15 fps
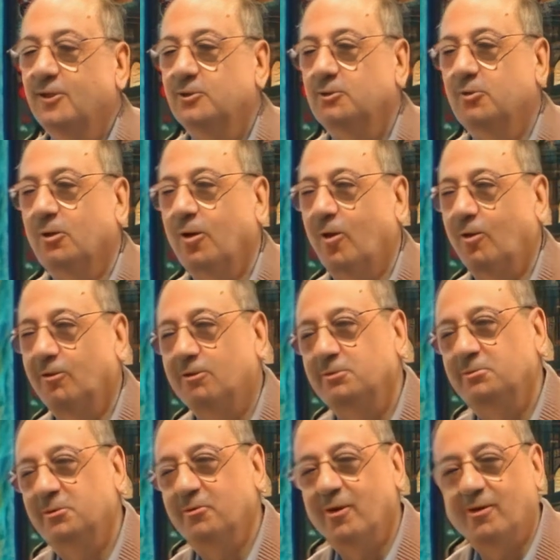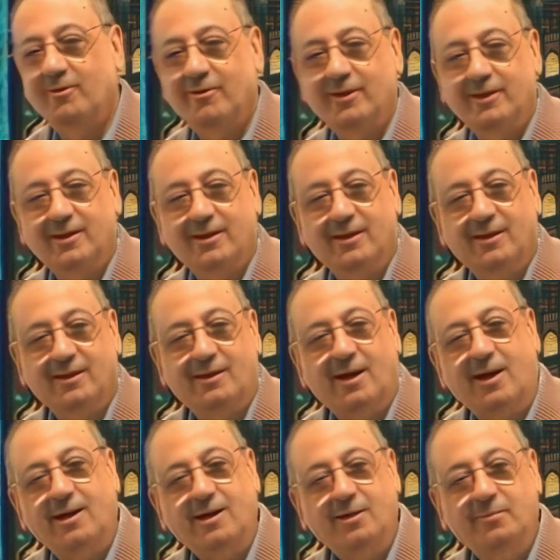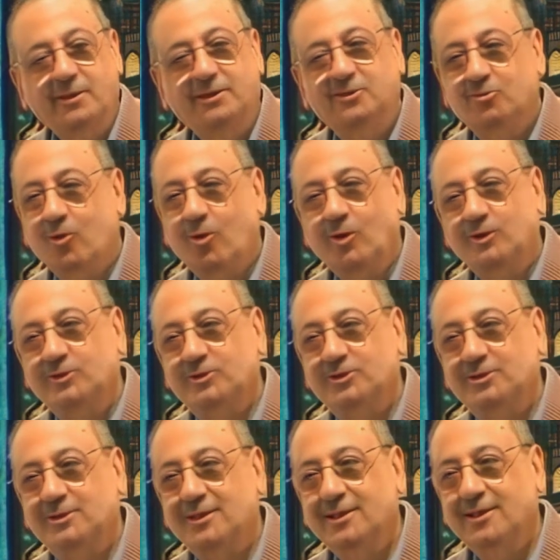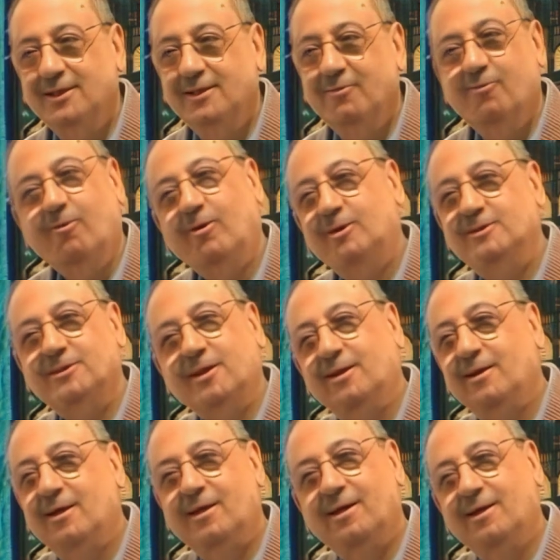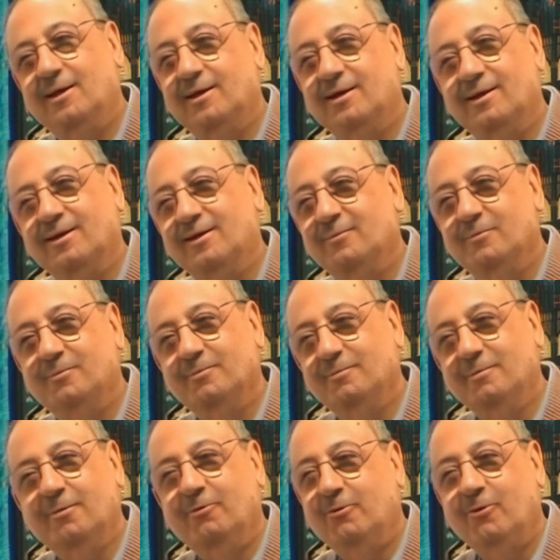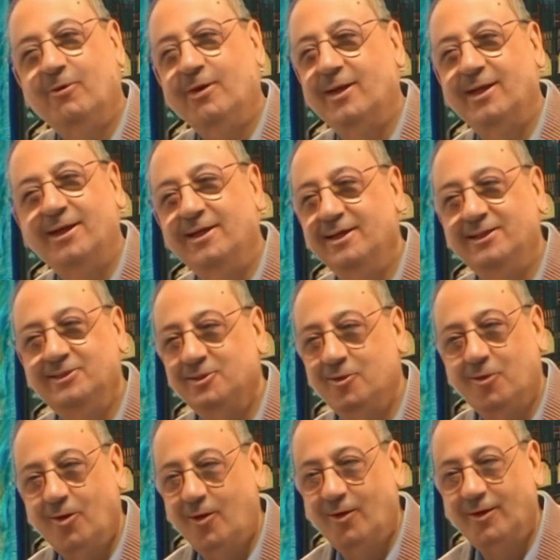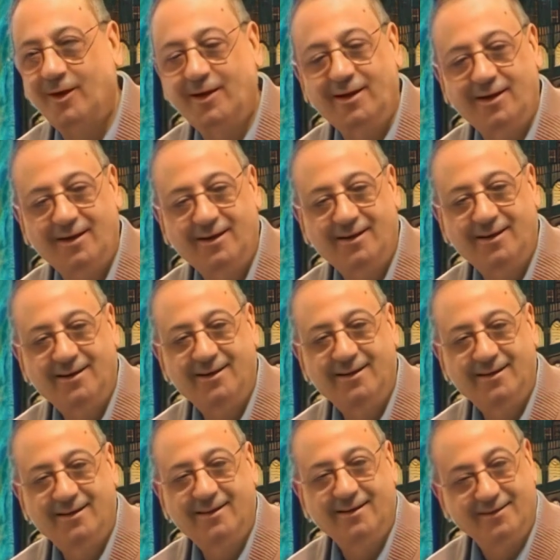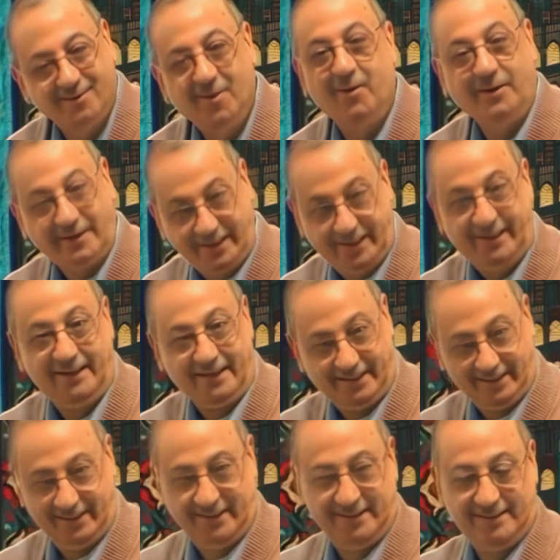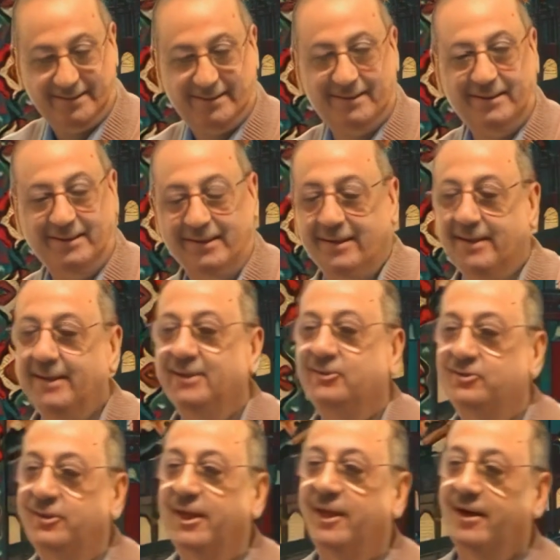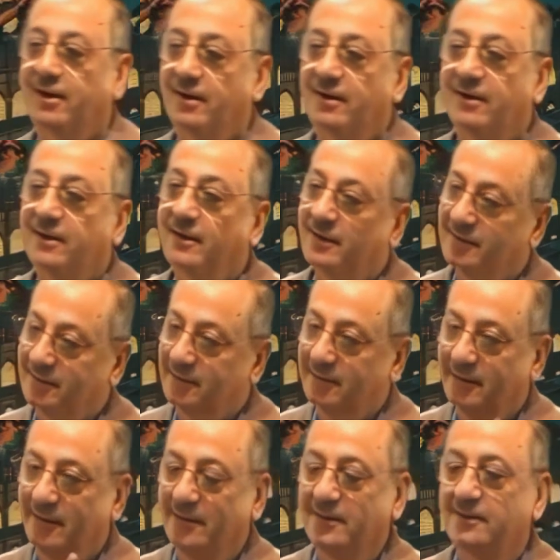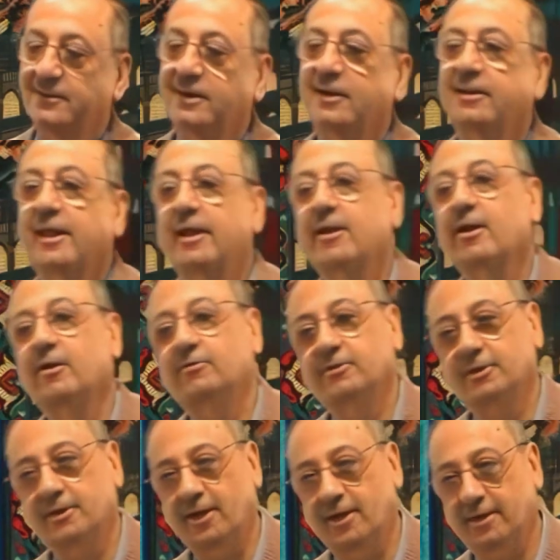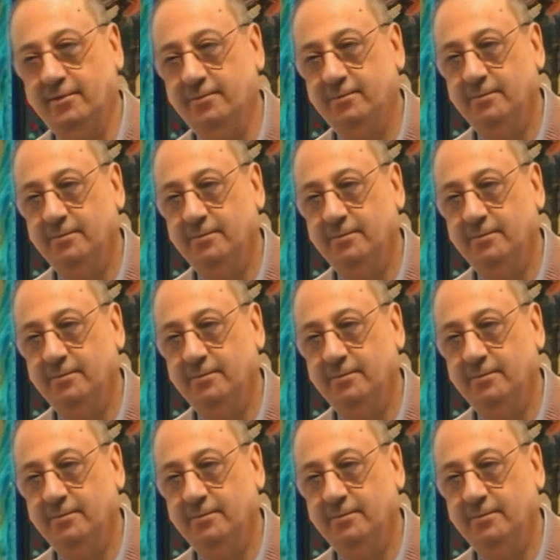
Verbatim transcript: you will always be wondering, Kāna means was. Was Allah before and He is no longer? No, He, he, he is there till the end of the time.